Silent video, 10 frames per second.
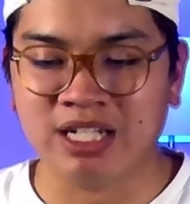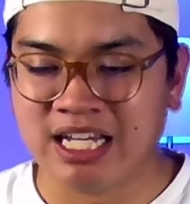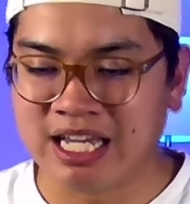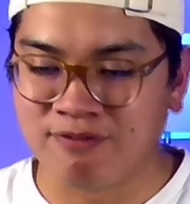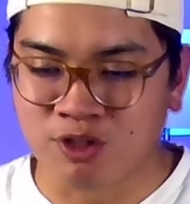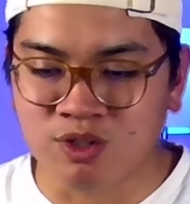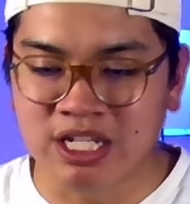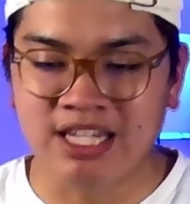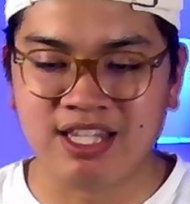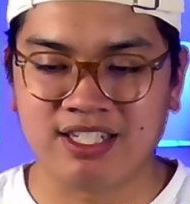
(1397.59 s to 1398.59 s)
If you
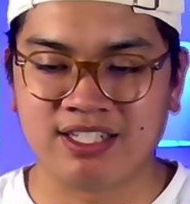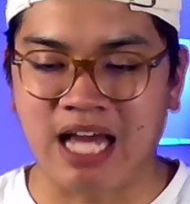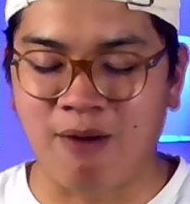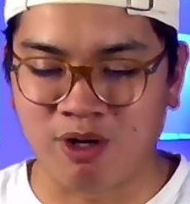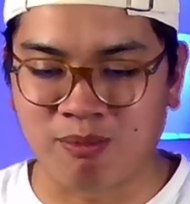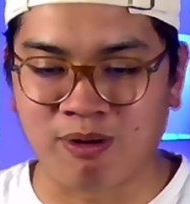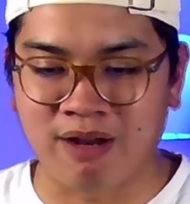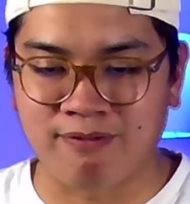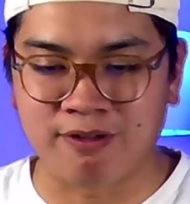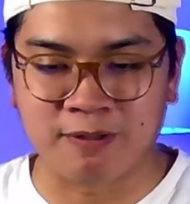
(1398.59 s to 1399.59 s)
need this, I want to pray
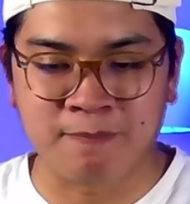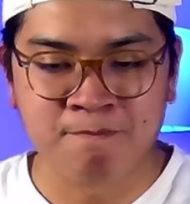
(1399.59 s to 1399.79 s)
for you.